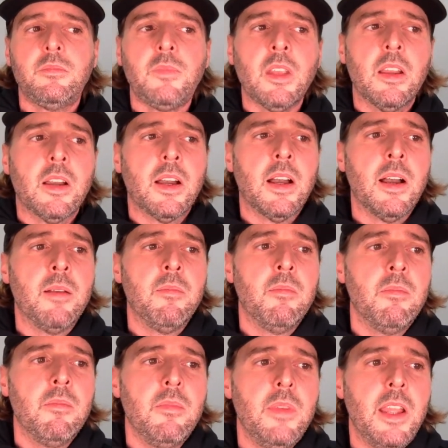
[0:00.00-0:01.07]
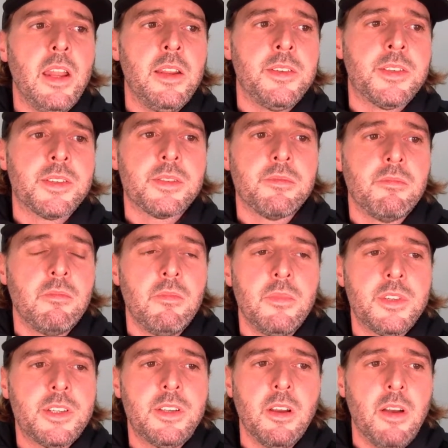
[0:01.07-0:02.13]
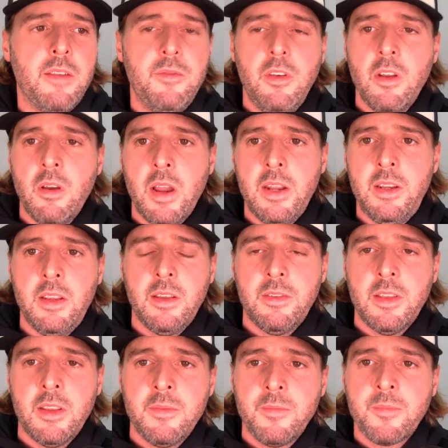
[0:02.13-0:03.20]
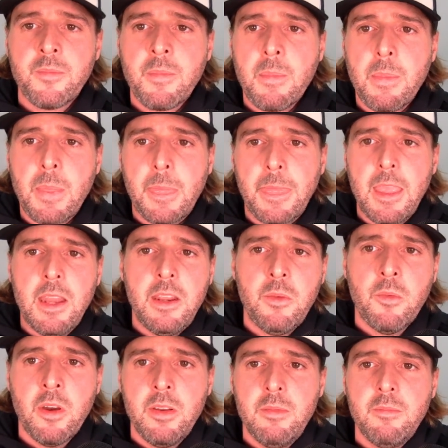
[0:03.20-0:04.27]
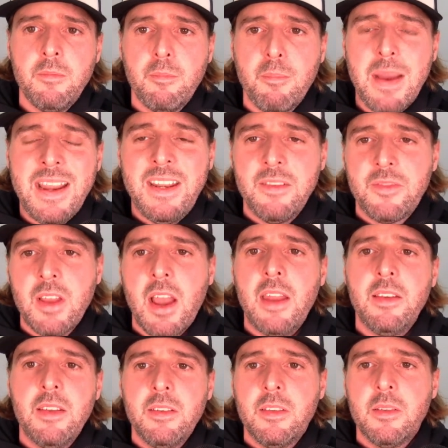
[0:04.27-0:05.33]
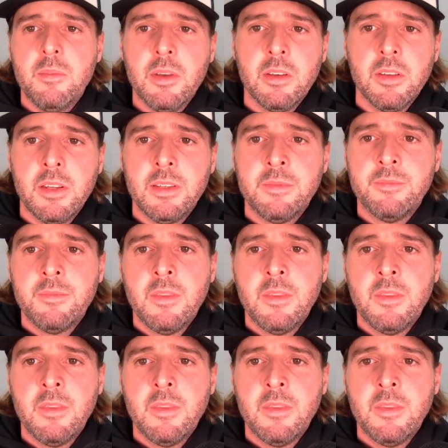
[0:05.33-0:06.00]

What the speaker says: And it's still have no idea that anyone might have gotten into the building.